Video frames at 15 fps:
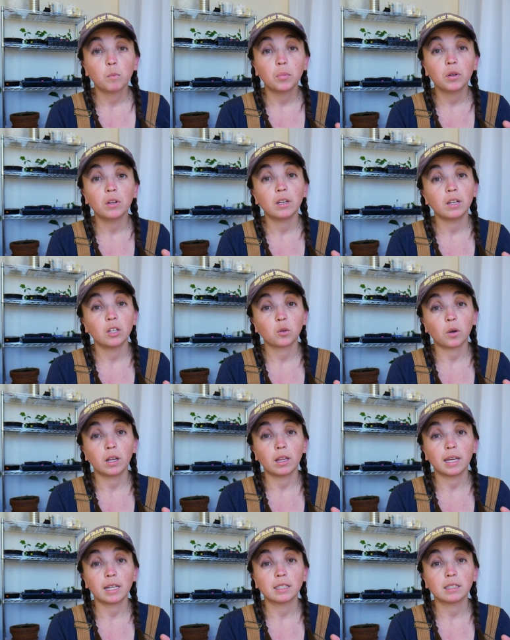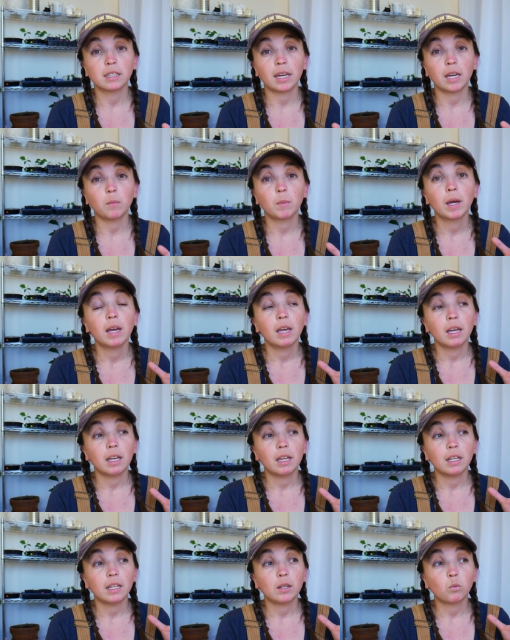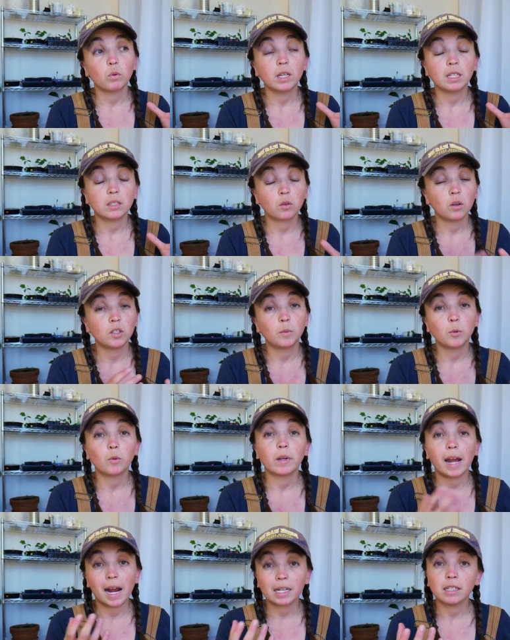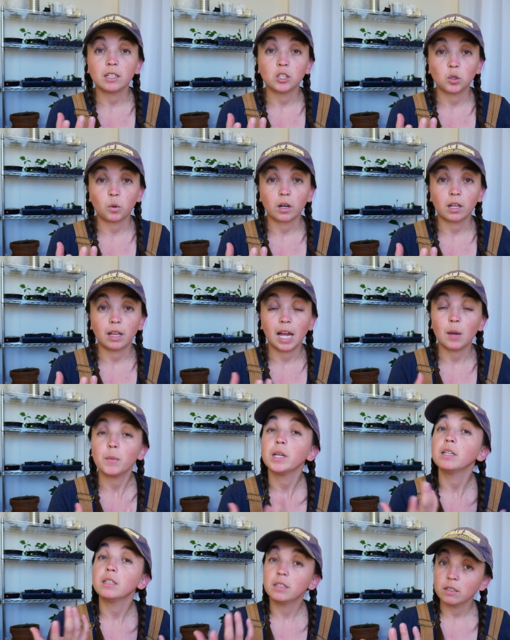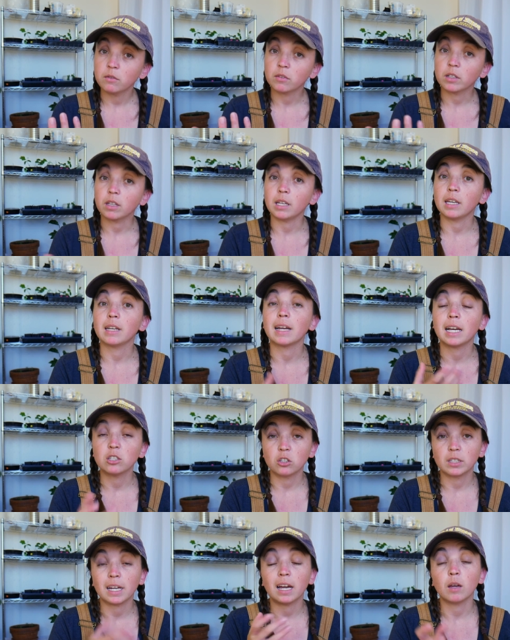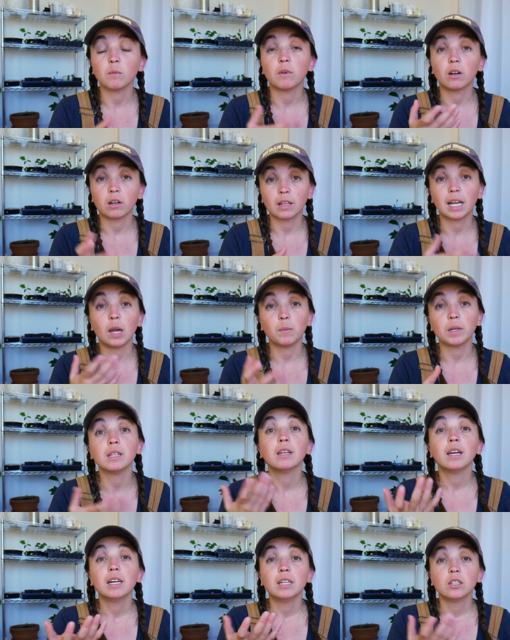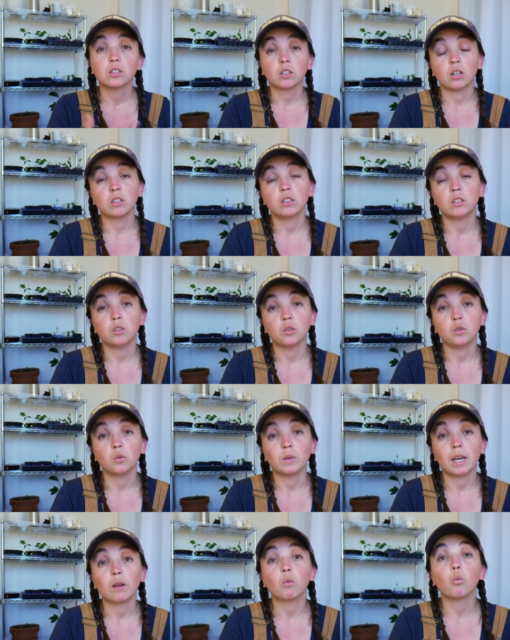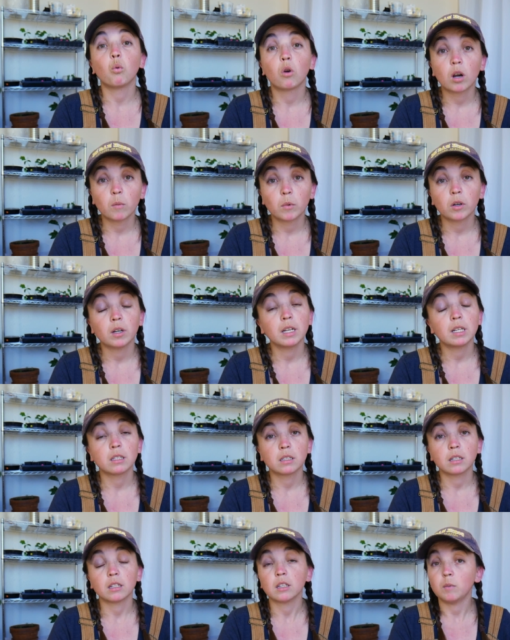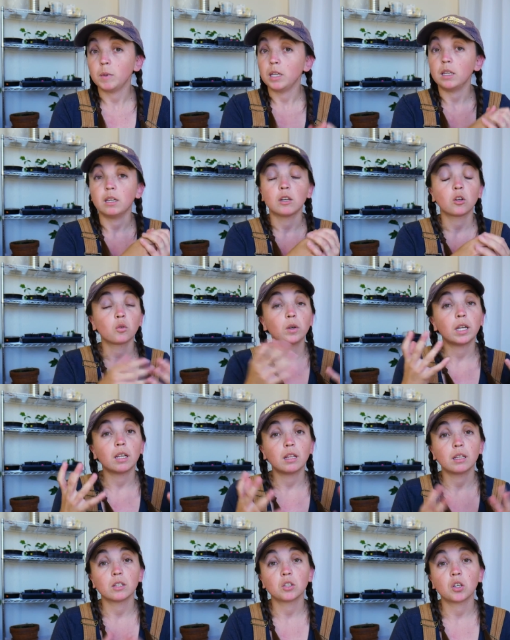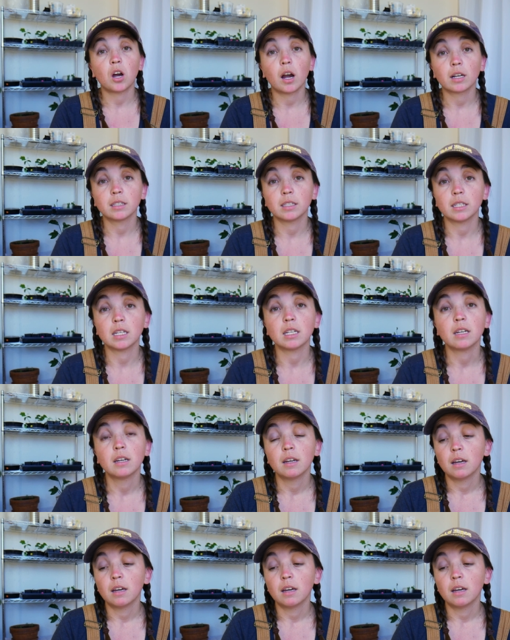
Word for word: put it into our landscape, it it's going to be reacting to our climate differently. And as our time our climate starts to get warmer, it's going to be creating this toxin